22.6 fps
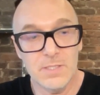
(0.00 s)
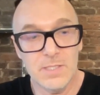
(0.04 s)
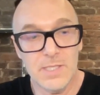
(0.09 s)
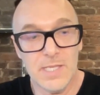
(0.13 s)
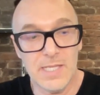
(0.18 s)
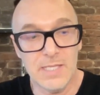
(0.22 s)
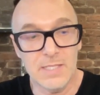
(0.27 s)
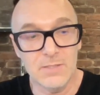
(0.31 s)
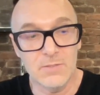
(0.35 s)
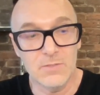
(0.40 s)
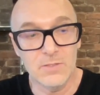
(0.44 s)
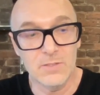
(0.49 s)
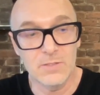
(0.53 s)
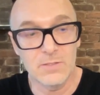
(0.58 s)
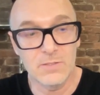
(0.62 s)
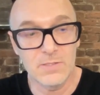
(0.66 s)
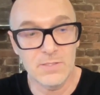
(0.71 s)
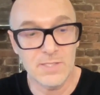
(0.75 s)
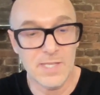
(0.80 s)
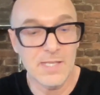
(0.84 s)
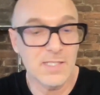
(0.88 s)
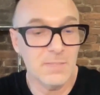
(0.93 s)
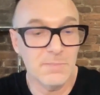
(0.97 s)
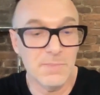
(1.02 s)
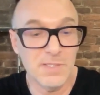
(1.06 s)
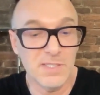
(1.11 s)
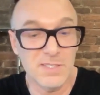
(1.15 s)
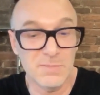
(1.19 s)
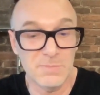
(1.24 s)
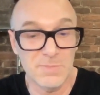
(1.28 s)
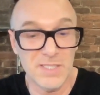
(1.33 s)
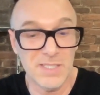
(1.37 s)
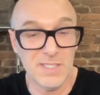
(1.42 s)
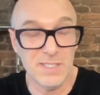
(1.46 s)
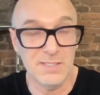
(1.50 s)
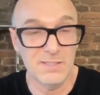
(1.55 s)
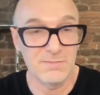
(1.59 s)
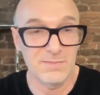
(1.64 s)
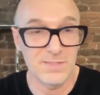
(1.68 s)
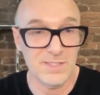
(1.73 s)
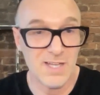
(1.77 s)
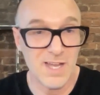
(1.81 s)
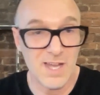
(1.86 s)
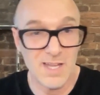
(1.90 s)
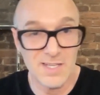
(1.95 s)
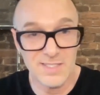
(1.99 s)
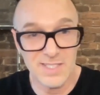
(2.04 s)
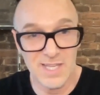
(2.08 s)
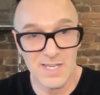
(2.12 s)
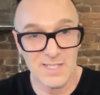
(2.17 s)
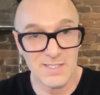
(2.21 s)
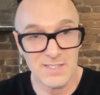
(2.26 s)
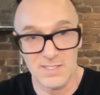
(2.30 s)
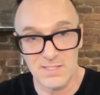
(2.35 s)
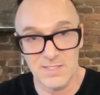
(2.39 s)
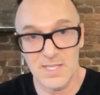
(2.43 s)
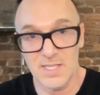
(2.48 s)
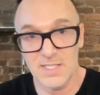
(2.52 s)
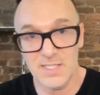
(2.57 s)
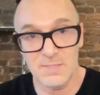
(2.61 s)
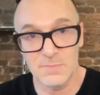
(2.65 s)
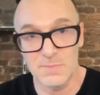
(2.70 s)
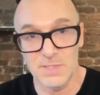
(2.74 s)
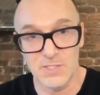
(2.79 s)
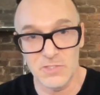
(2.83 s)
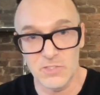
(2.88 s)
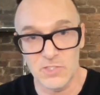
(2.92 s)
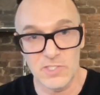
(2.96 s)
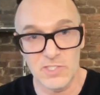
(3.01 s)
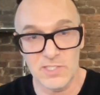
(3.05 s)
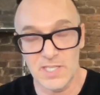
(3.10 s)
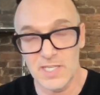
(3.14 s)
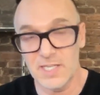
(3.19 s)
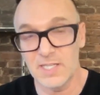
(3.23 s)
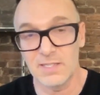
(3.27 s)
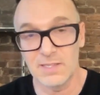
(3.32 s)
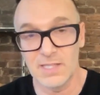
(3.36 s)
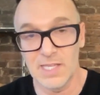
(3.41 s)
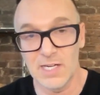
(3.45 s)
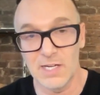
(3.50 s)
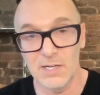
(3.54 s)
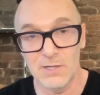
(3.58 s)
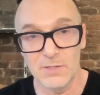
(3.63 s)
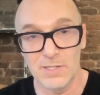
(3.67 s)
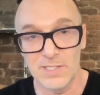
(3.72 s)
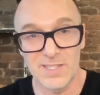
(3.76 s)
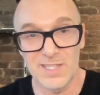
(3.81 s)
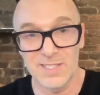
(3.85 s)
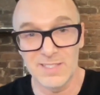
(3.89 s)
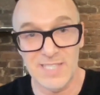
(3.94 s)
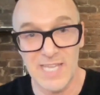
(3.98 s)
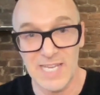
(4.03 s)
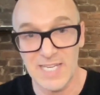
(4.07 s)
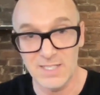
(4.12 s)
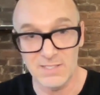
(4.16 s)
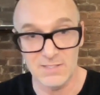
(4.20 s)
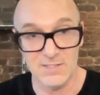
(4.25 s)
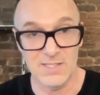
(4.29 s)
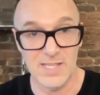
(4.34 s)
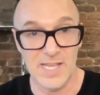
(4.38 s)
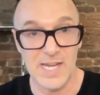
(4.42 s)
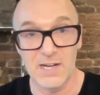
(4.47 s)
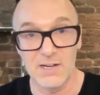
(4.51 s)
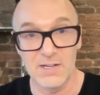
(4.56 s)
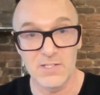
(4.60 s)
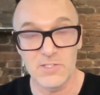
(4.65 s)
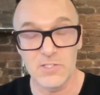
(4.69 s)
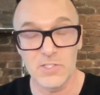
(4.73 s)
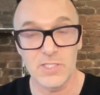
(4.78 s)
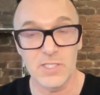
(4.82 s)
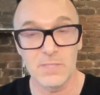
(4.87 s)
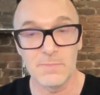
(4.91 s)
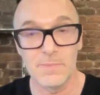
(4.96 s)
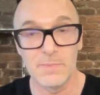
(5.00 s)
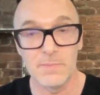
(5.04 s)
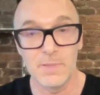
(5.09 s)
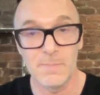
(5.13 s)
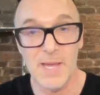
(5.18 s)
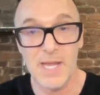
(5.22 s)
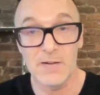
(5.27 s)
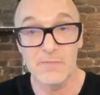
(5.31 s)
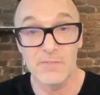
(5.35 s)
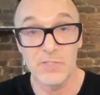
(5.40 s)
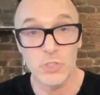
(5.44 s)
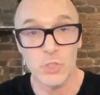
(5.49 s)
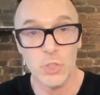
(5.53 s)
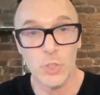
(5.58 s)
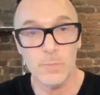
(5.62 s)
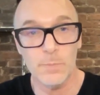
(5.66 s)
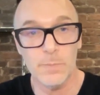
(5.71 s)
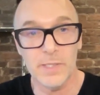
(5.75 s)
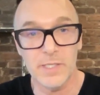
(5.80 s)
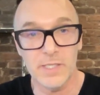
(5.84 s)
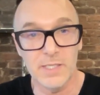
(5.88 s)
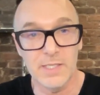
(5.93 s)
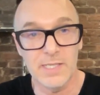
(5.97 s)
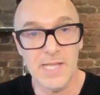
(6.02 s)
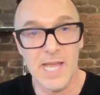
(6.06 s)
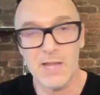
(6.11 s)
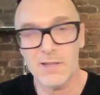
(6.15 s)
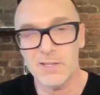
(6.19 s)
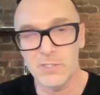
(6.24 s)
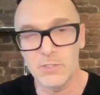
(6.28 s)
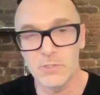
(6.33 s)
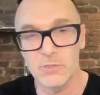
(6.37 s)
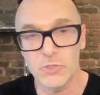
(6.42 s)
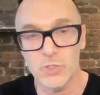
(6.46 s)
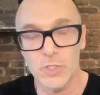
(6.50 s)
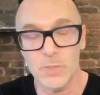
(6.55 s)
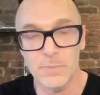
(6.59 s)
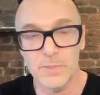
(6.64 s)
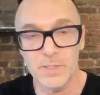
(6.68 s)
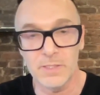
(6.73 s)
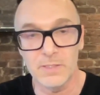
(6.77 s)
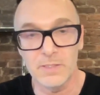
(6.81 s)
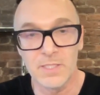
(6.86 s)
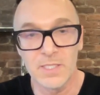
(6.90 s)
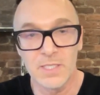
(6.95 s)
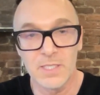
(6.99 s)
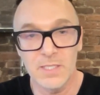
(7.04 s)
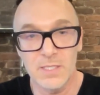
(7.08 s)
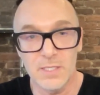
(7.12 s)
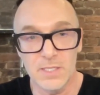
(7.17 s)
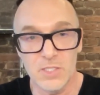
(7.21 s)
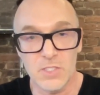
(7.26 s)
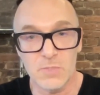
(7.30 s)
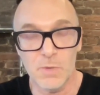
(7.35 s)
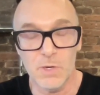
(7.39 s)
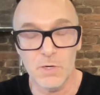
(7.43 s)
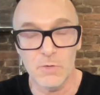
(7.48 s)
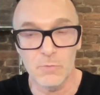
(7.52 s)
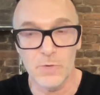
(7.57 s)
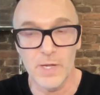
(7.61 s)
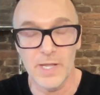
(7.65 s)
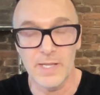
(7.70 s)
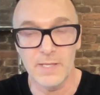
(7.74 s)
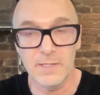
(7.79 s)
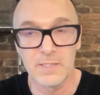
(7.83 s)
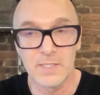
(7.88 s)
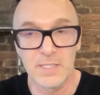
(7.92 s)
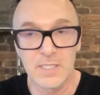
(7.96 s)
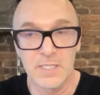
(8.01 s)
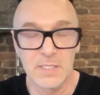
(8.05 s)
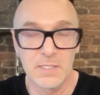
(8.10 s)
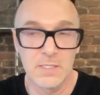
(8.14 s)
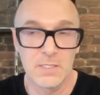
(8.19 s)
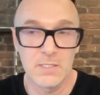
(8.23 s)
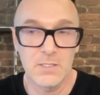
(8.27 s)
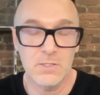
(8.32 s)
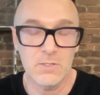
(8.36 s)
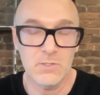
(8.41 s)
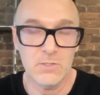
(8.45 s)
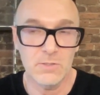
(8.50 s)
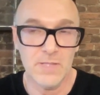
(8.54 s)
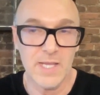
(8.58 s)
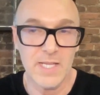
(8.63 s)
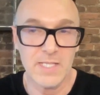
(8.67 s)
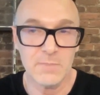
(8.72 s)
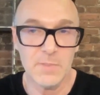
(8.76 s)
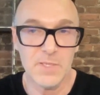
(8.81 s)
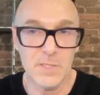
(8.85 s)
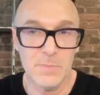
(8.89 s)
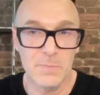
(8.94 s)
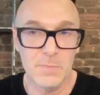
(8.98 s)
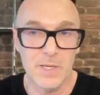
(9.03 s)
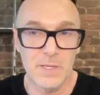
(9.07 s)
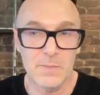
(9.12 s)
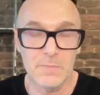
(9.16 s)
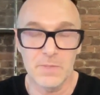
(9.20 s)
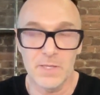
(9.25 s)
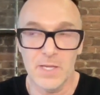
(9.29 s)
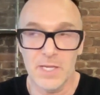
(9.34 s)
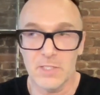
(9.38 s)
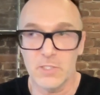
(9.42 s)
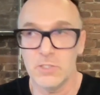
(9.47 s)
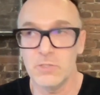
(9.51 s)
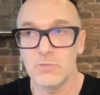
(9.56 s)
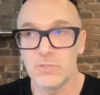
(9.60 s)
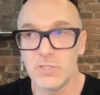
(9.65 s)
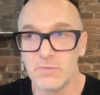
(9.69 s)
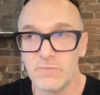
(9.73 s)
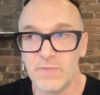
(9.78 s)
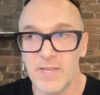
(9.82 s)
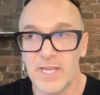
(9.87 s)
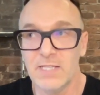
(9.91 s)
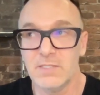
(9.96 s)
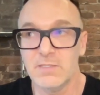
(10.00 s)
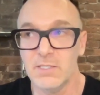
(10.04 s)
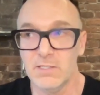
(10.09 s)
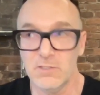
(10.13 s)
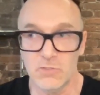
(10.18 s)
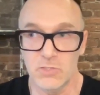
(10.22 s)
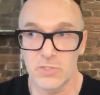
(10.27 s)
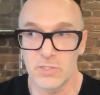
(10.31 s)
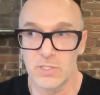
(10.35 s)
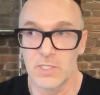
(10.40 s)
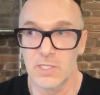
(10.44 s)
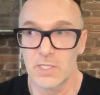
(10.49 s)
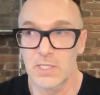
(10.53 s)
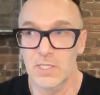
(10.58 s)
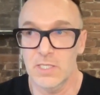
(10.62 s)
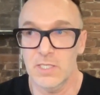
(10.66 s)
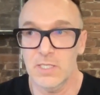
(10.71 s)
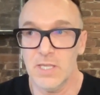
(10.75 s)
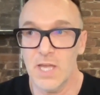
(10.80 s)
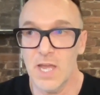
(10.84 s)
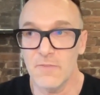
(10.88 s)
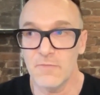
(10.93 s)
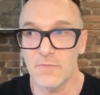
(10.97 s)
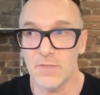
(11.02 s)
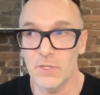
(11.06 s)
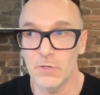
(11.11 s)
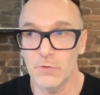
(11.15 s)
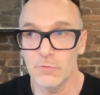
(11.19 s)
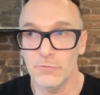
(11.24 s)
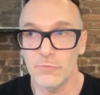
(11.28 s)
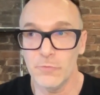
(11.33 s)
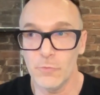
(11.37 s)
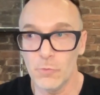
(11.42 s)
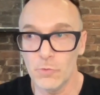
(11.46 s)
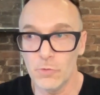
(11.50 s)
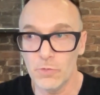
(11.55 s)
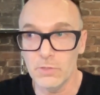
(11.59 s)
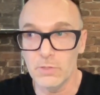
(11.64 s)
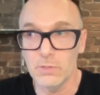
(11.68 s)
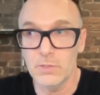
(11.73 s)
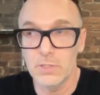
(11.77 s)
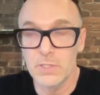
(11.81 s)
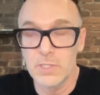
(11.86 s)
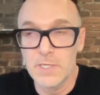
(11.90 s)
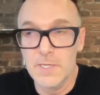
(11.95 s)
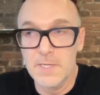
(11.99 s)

and sentiment to me context and sentiment is just sitting there the data's there it's just a matter of interpreting it how can you interpret it in a smart way so that's been a, a, a huge advantage, I feel, for